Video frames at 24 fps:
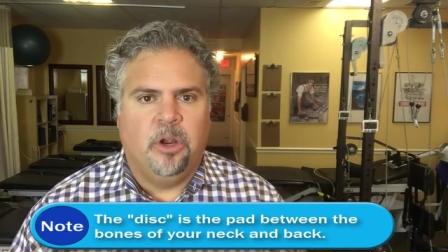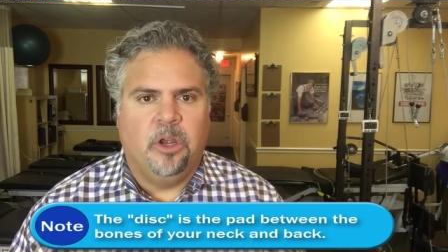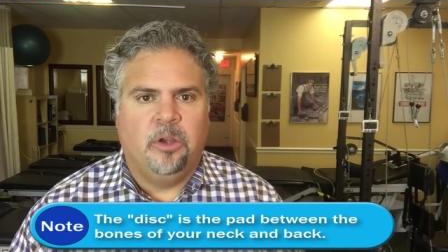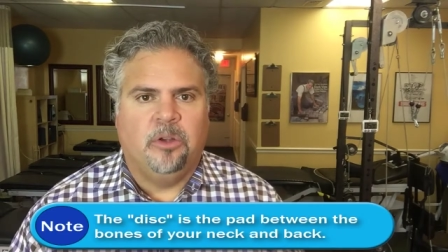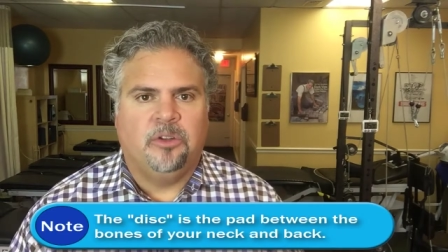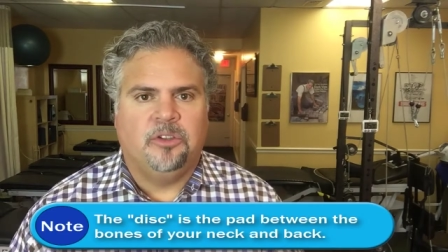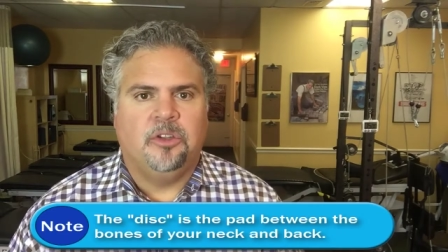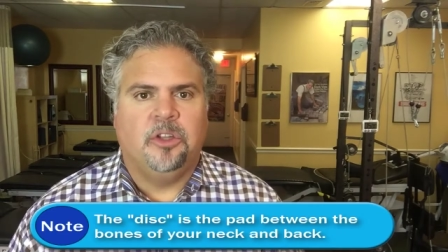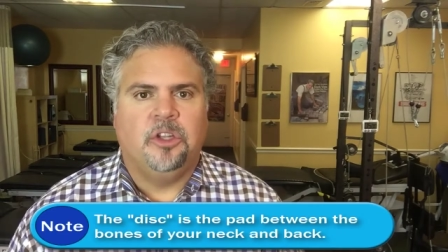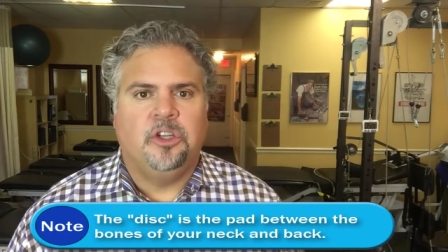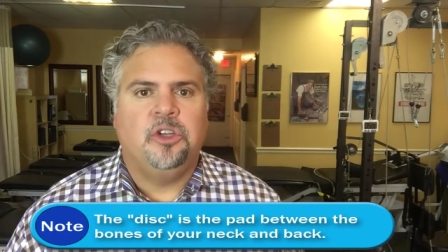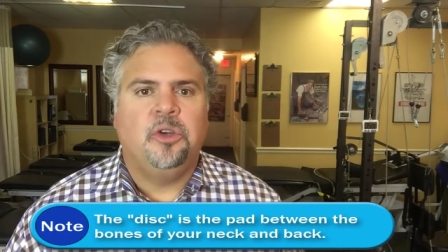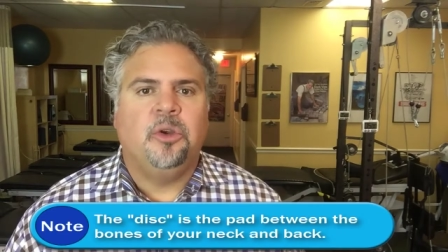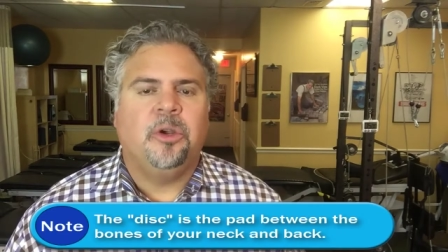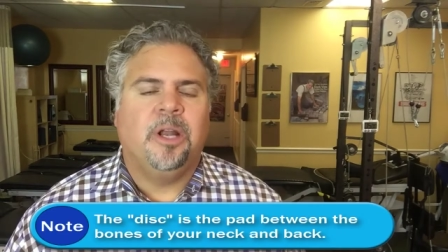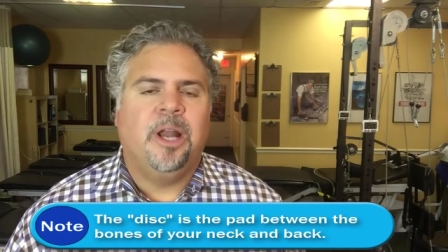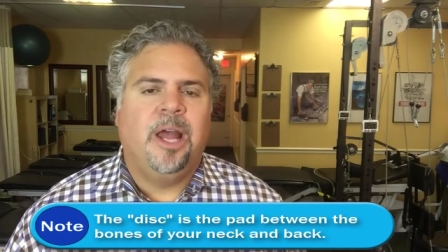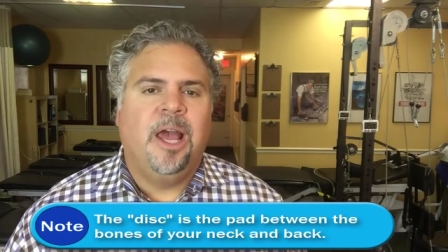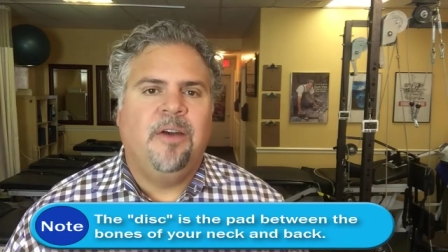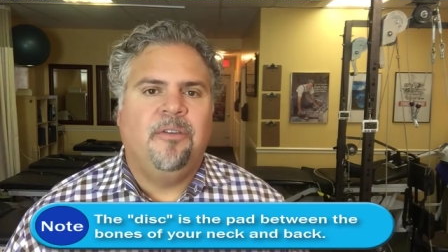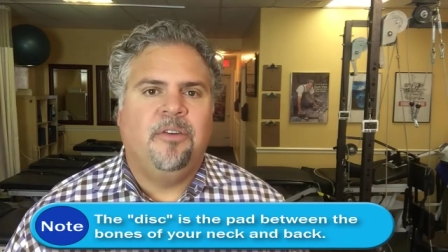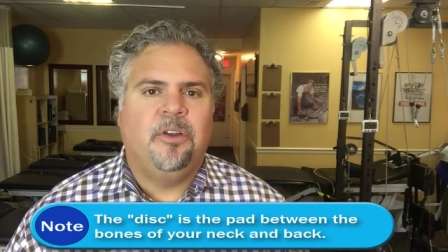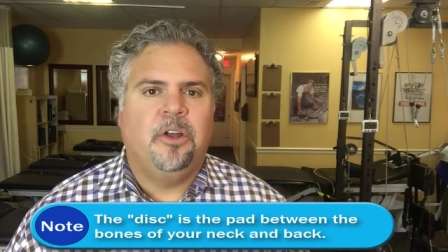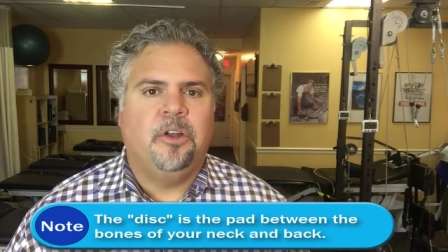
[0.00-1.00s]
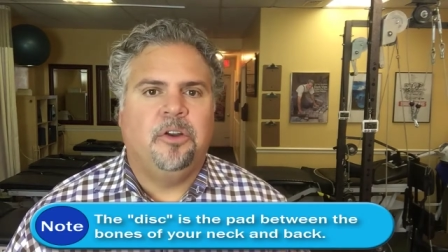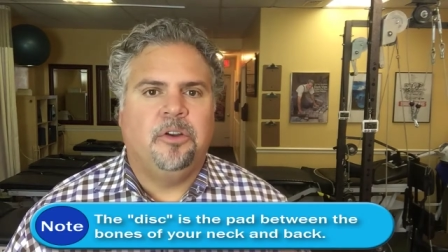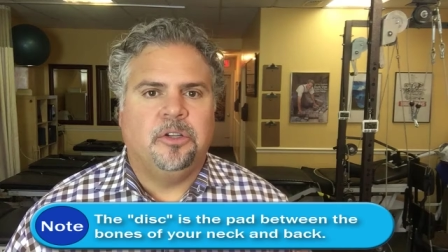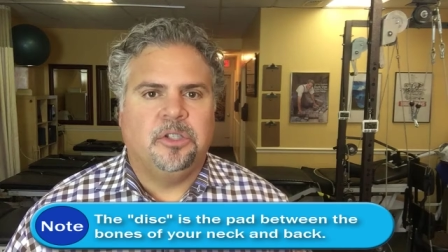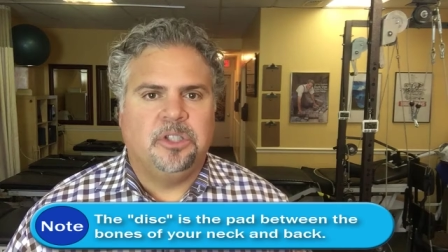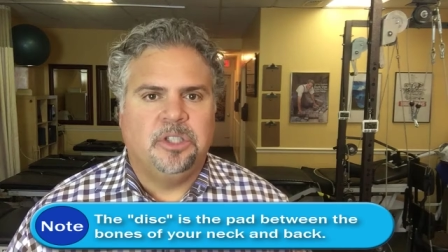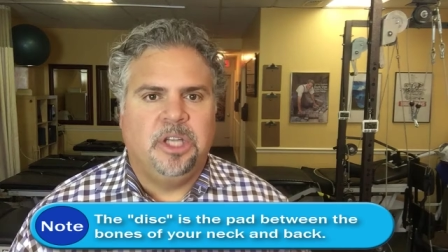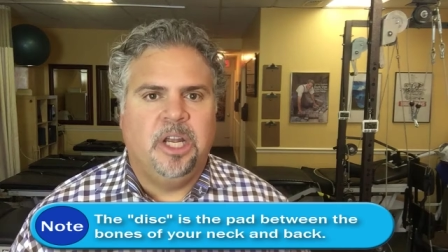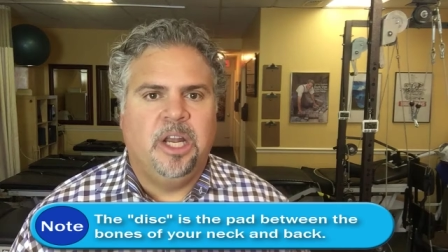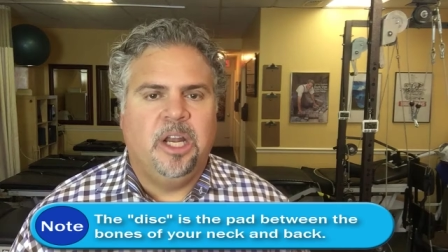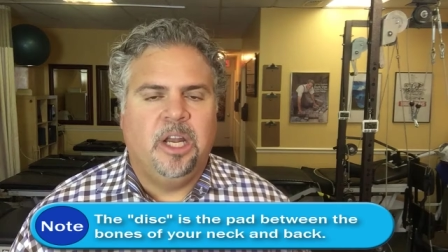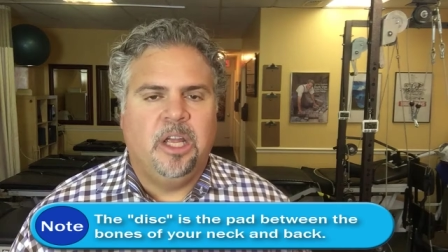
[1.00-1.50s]
you so that you can have an
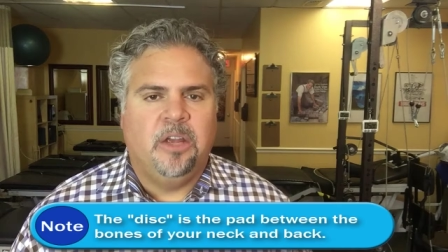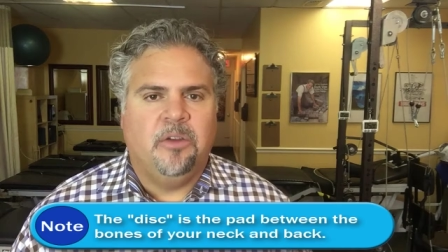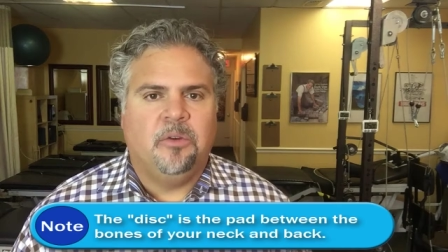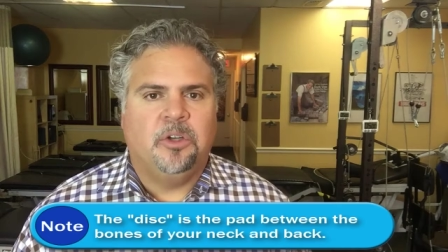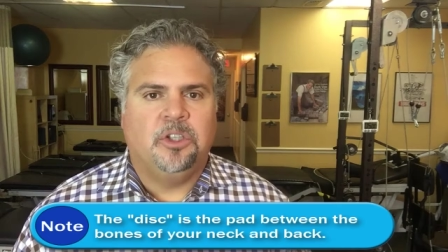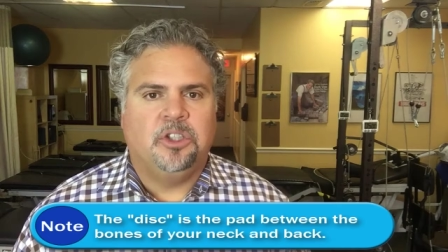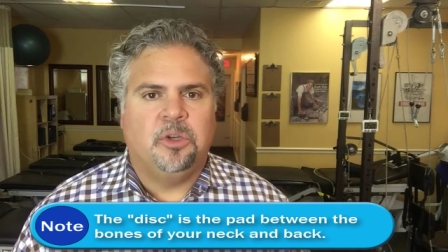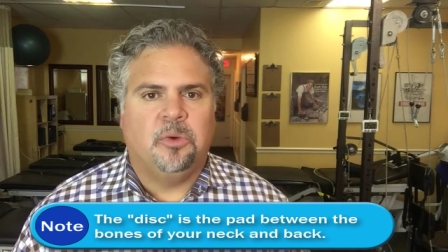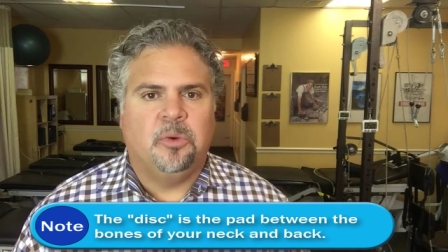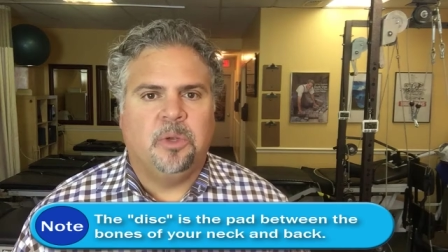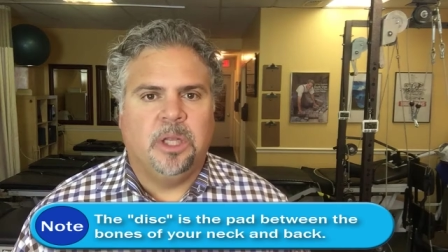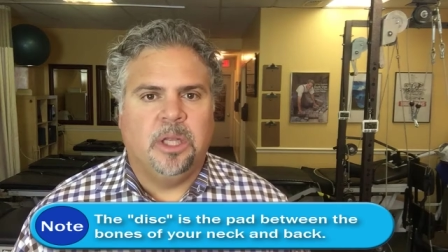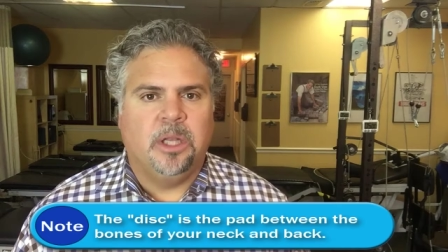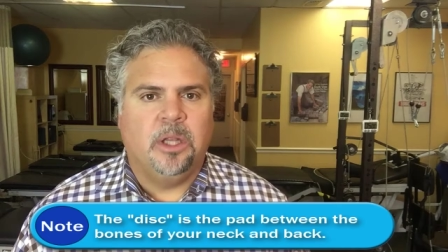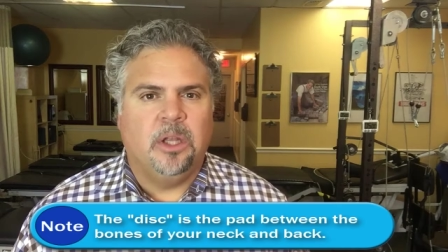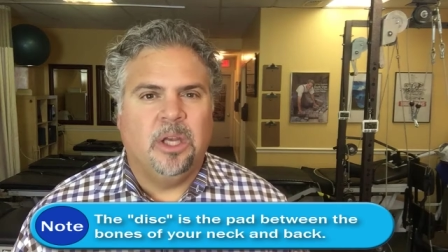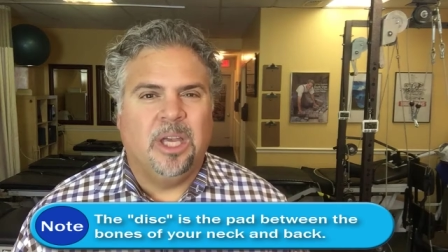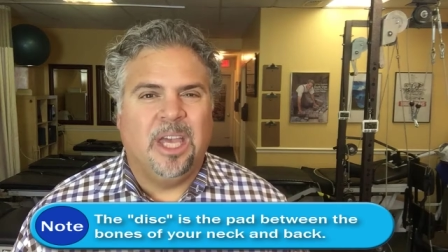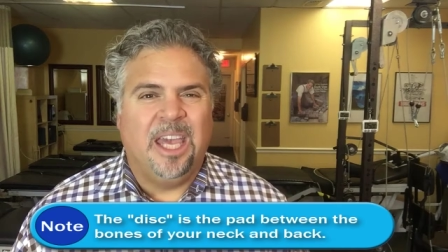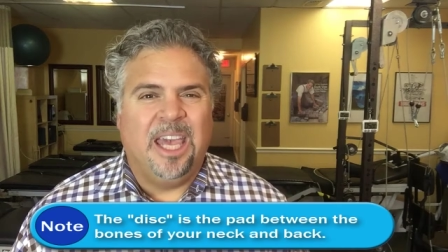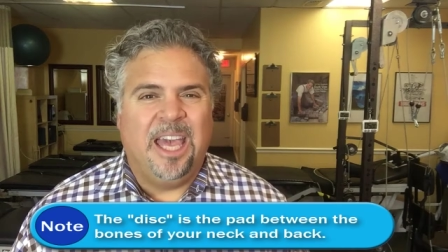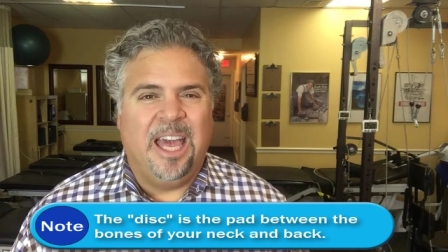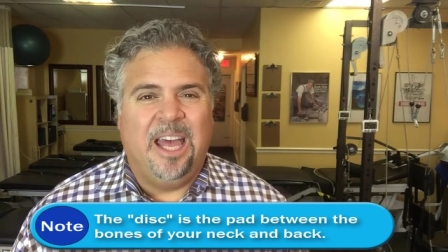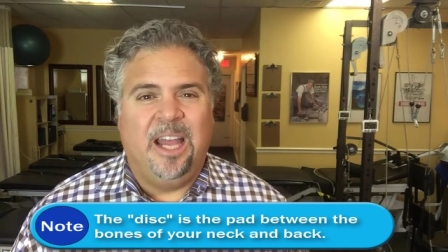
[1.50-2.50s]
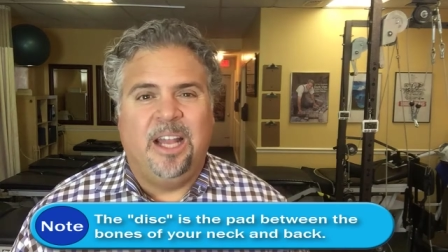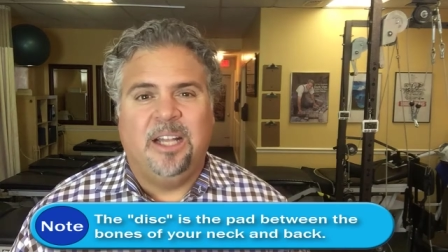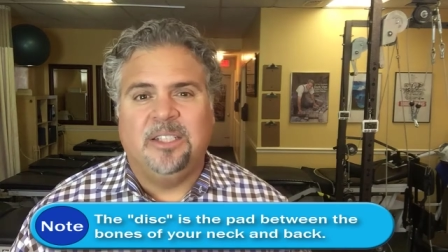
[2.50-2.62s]
understanding of what you're really looking at,